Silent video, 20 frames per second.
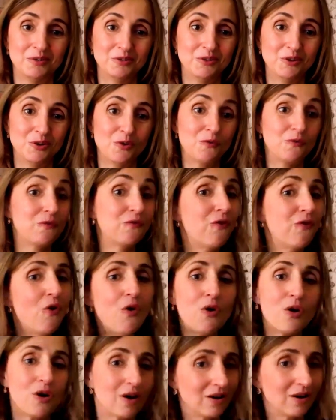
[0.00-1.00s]
you know,
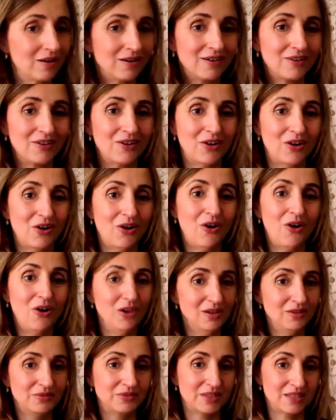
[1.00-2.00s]
for all
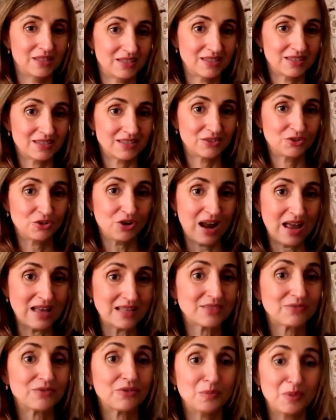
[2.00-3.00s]
of this
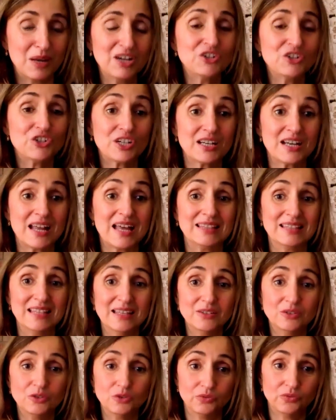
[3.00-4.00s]
transformation and
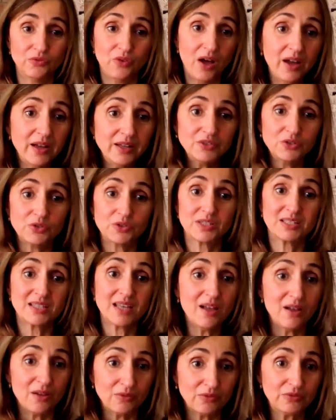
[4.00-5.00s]
then to find
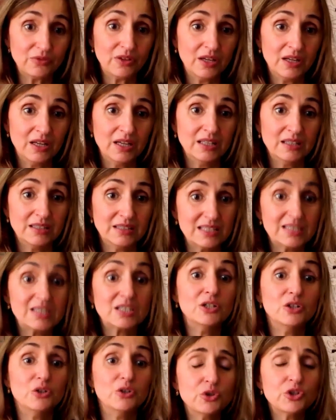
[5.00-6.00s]
yourself
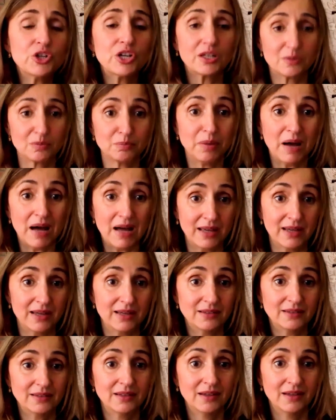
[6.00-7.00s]
disillusioned by
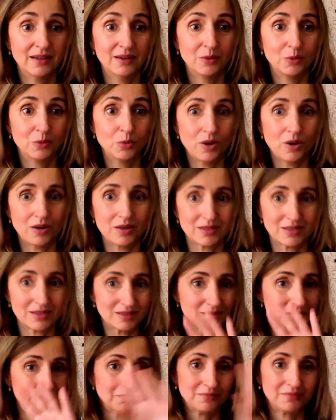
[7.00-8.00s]
it
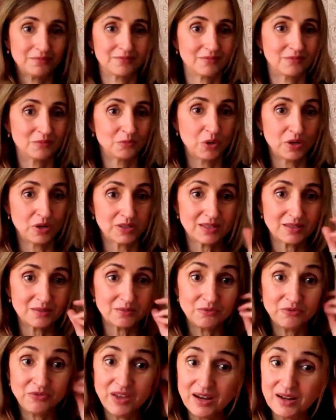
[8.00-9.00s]
was, was
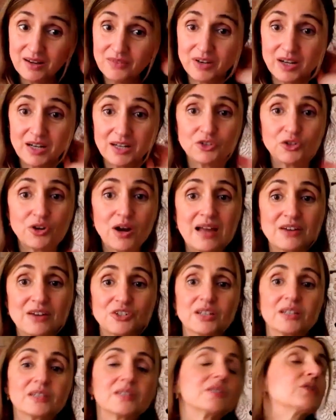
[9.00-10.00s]
very, very
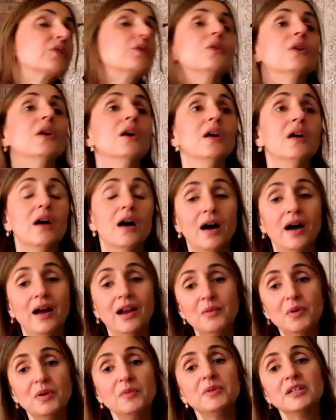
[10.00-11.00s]
tragic. So I
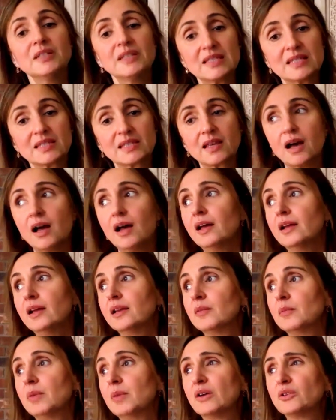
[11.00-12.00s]
remember this guy
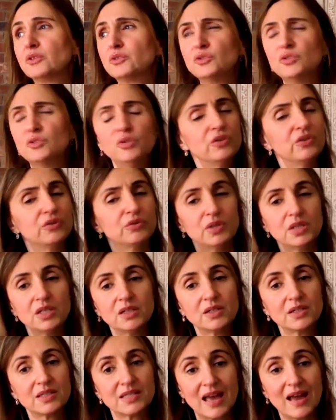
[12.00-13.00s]
about two, three
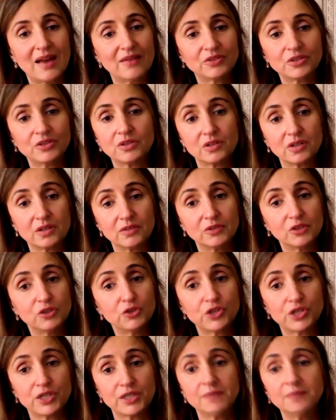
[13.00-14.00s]
years after the
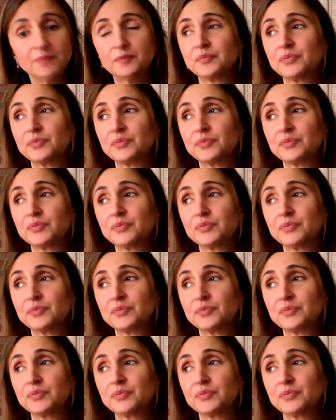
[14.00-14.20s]
revolution